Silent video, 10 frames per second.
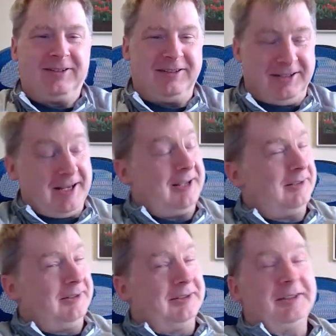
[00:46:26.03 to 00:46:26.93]
Yeah,
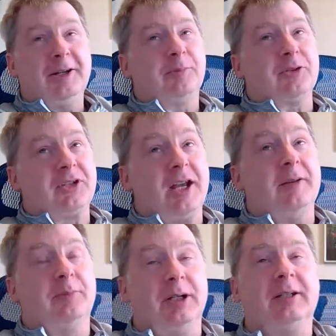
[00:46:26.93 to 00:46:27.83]

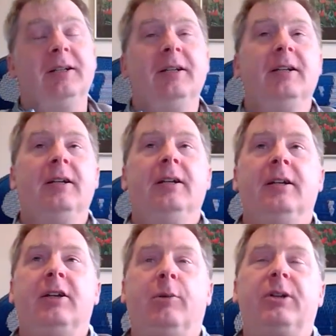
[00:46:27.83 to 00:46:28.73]
100%. But,
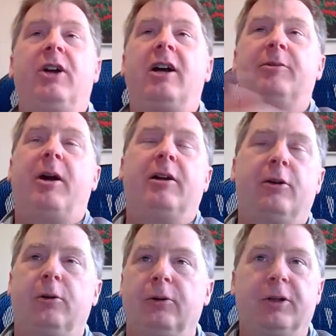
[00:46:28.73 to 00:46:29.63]
we talked about it
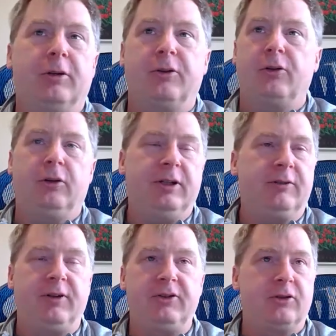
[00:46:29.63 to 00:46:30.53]
earlier, the link
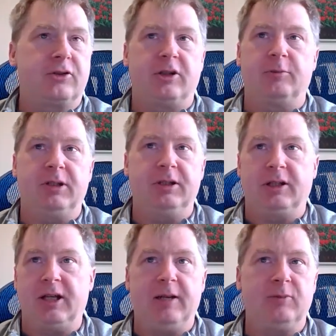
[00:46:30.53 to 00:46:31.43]
feature is going to be a
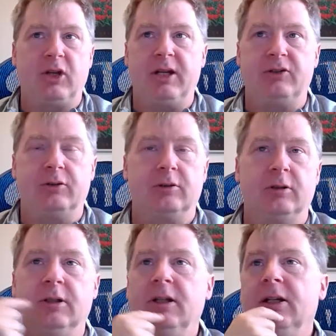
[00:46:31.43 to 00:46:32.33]
game
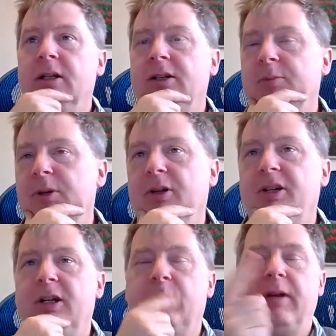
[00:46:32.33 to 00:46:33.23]
changer. The
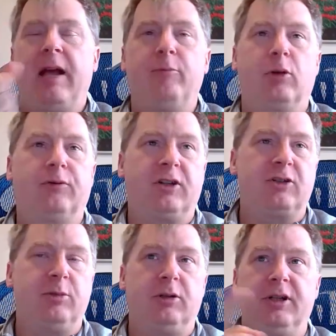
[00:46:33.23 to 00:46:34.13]
ability to have more
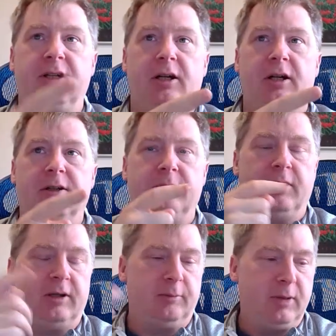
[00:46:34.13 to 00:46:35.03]
flexibility on
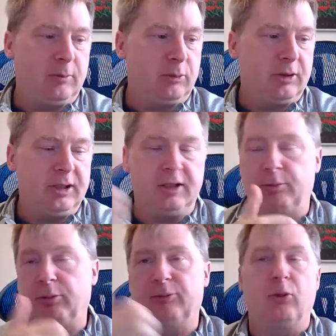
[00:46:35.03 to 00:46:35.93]
memory and the
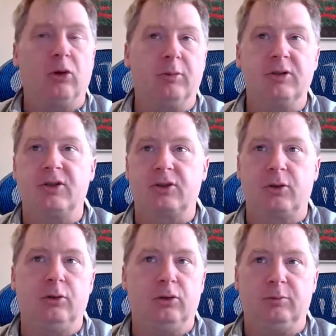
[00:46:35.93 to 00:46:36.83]
performance is
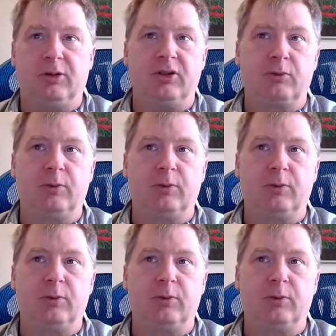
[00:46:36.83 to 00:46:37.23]
cool, but this